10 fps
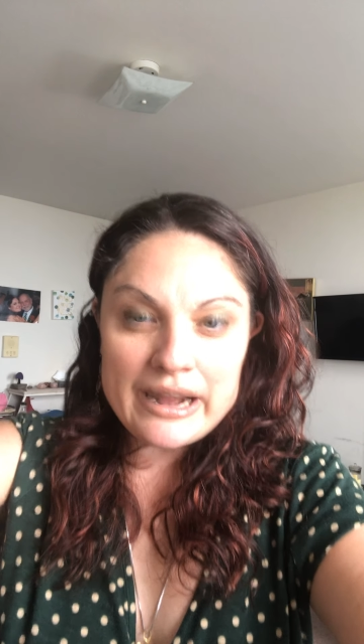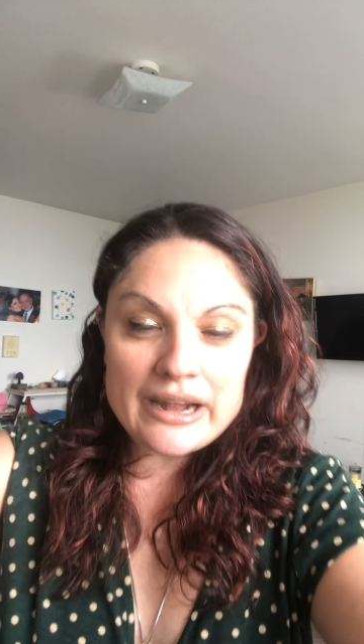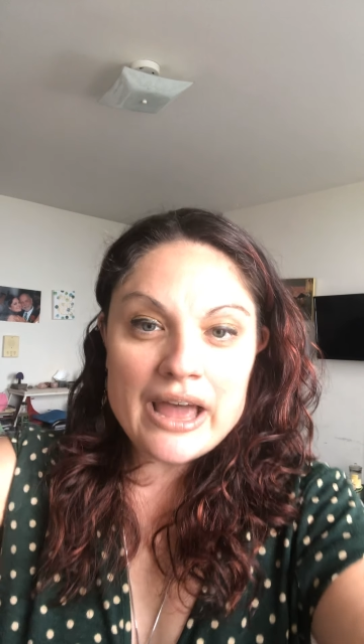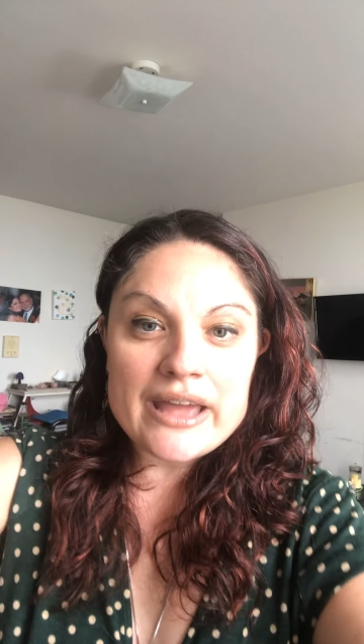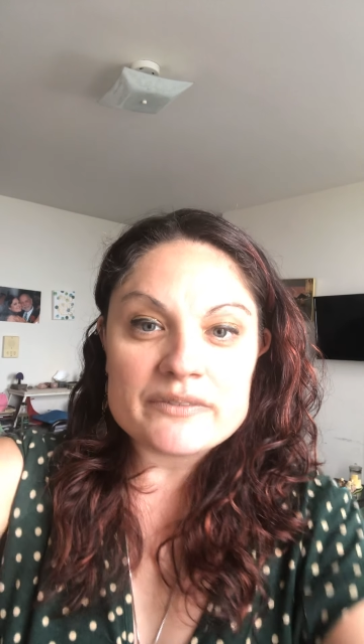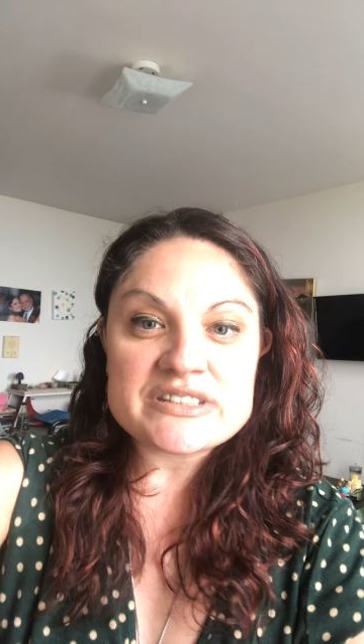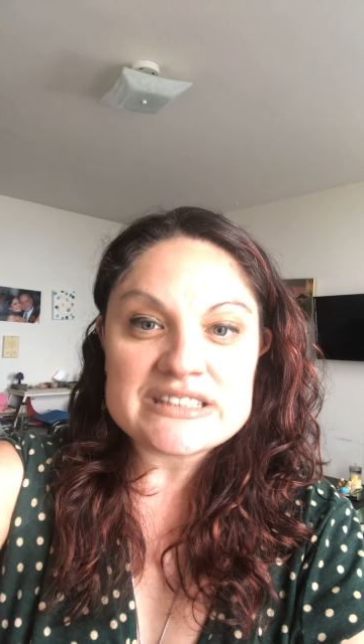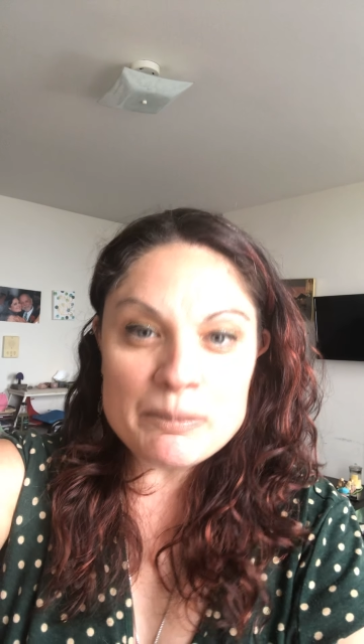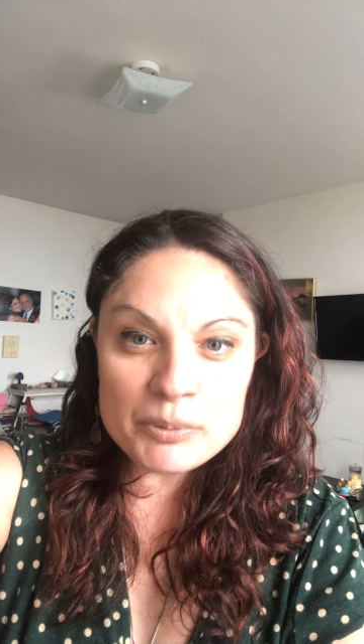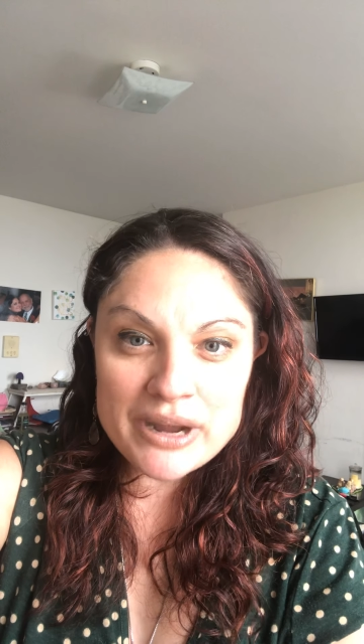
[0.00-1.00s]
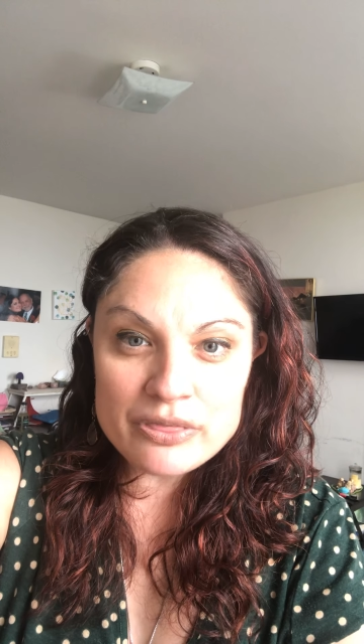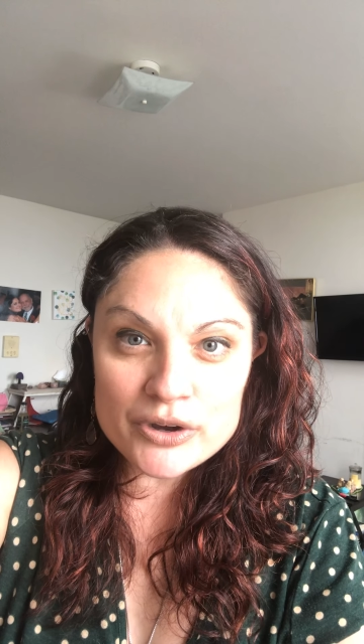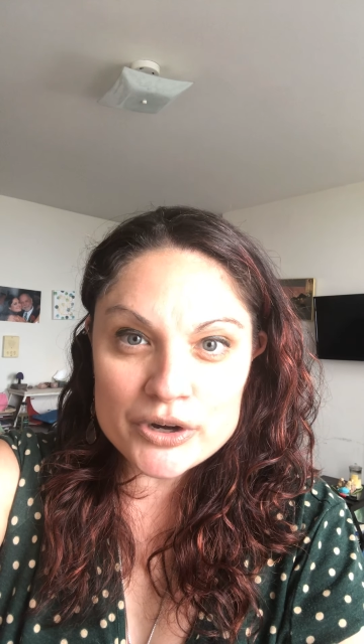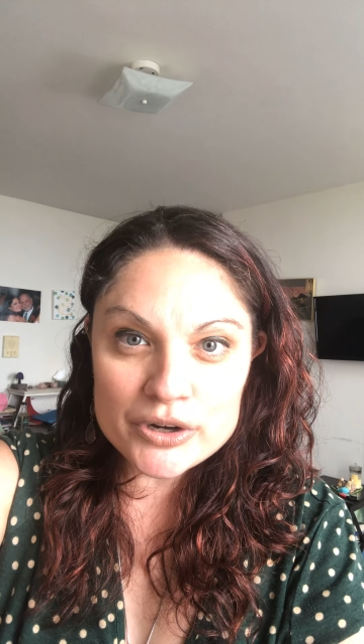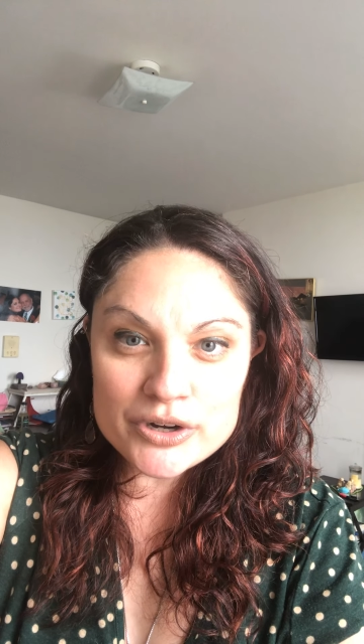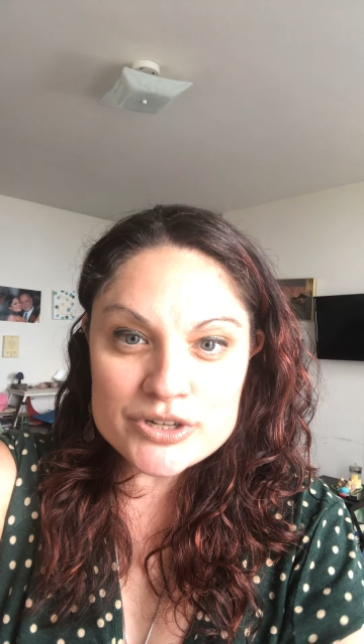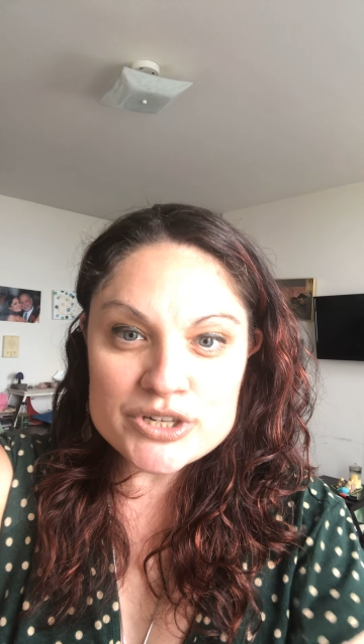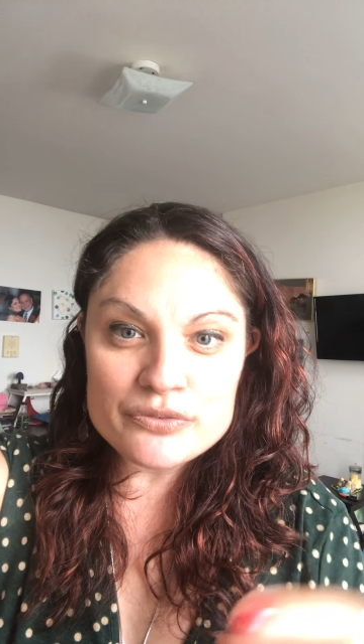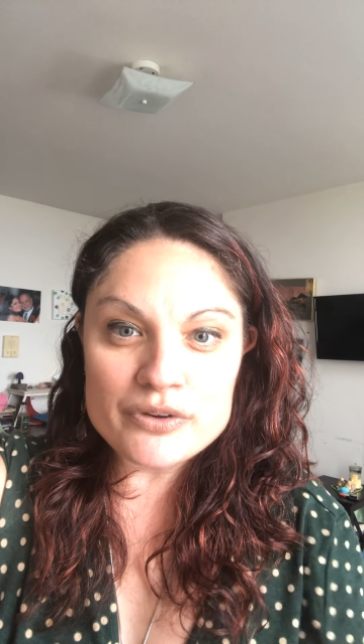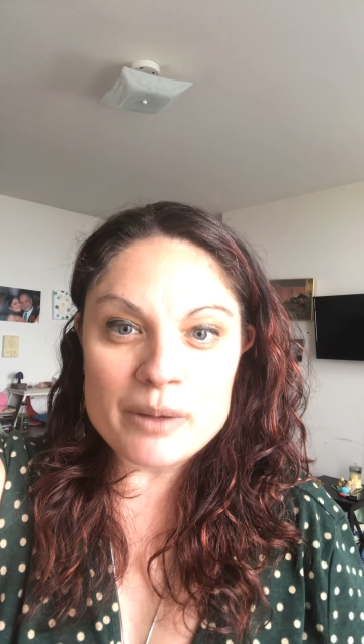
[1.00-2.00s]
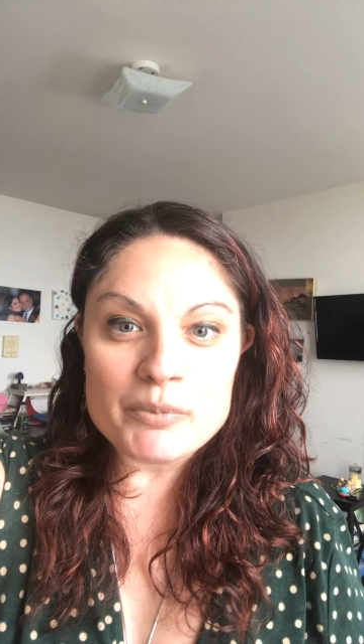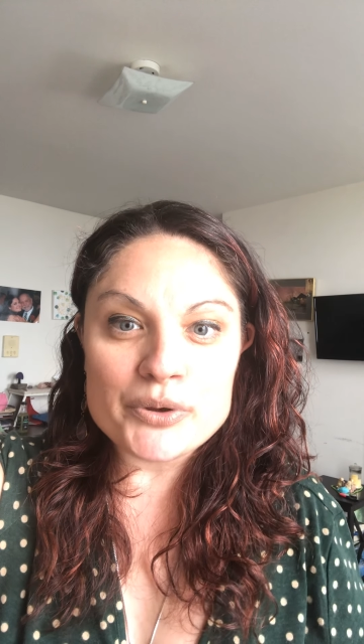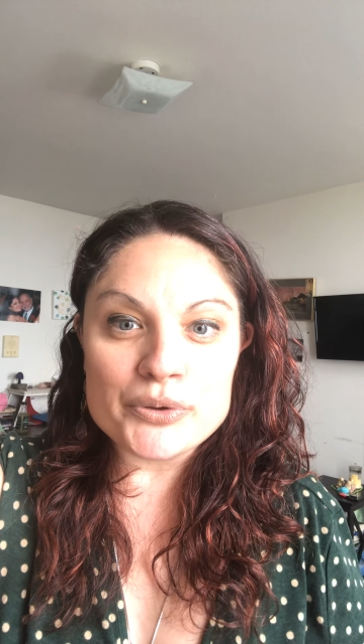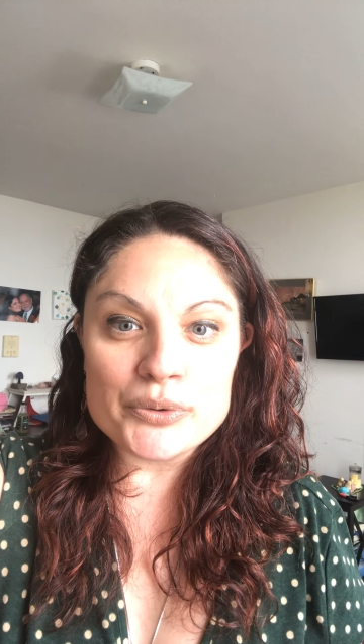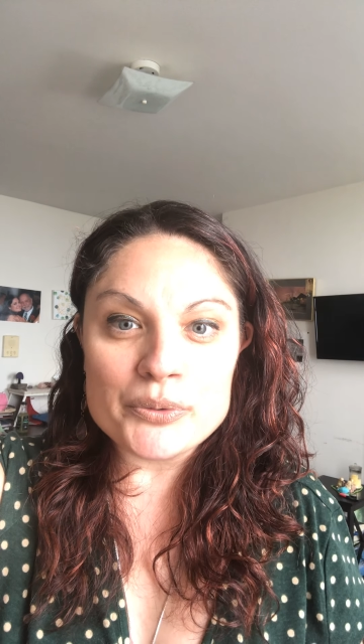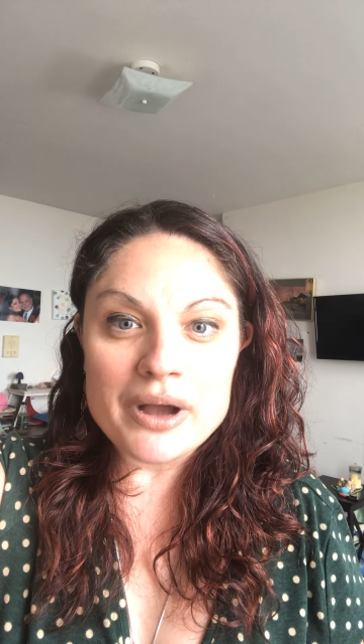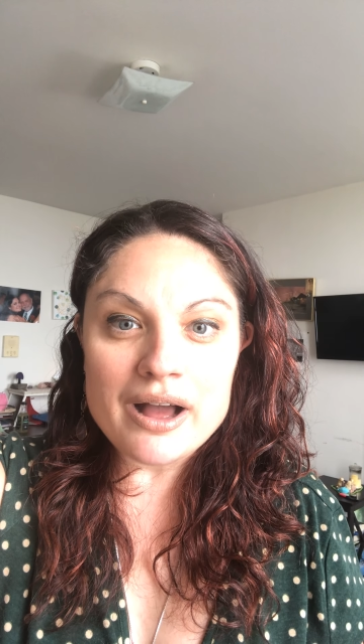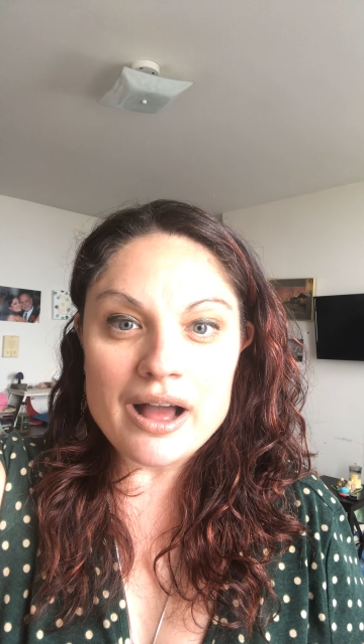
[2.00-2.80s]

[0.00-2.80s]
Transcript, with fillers: and kind of separate the urge from who